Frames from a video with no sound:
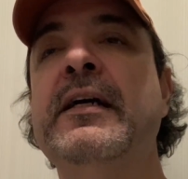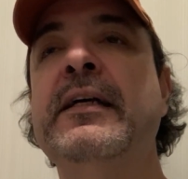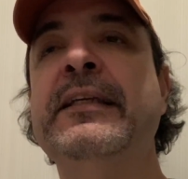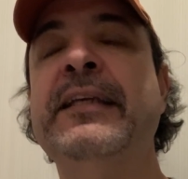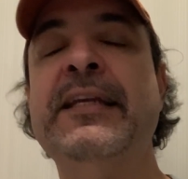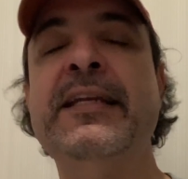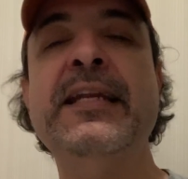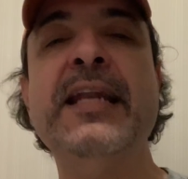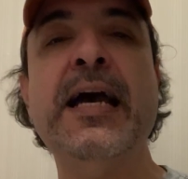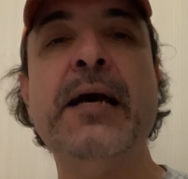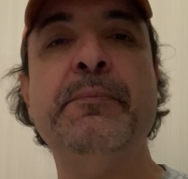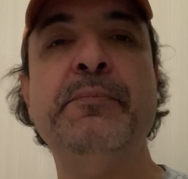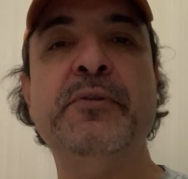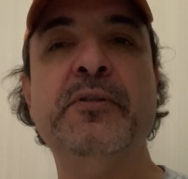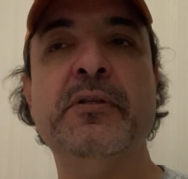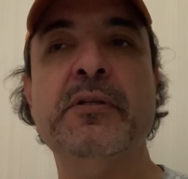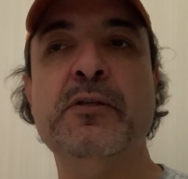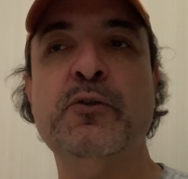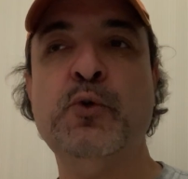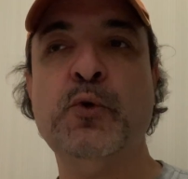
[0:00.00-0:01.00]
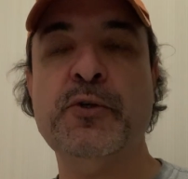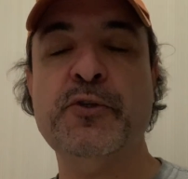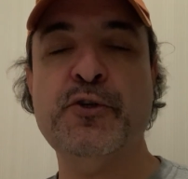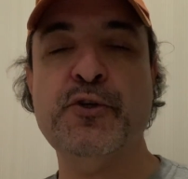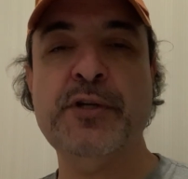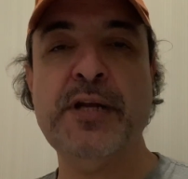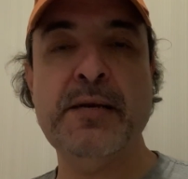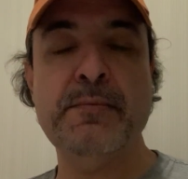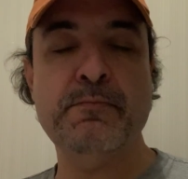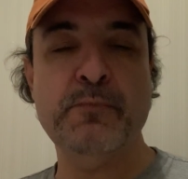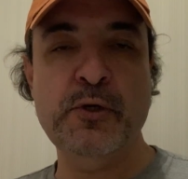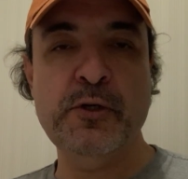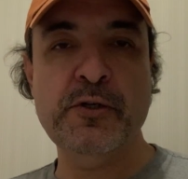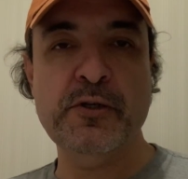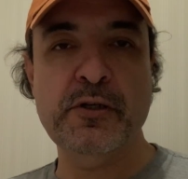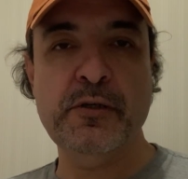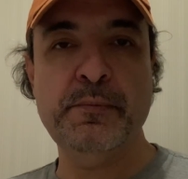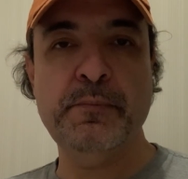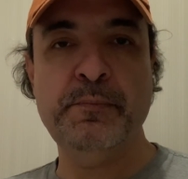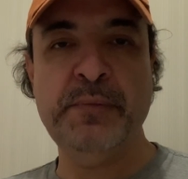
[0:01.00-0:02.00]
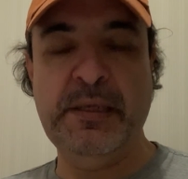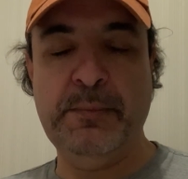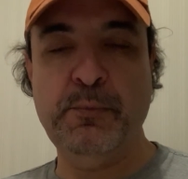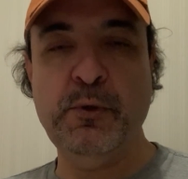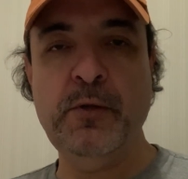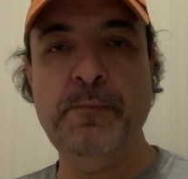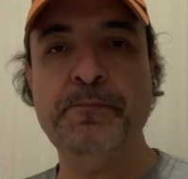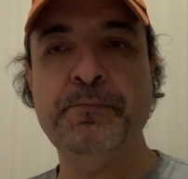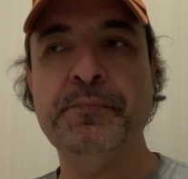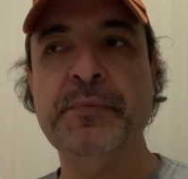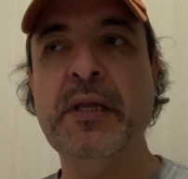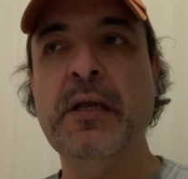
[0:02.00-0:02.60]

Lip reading: kidnapped, tortured, and murdered people.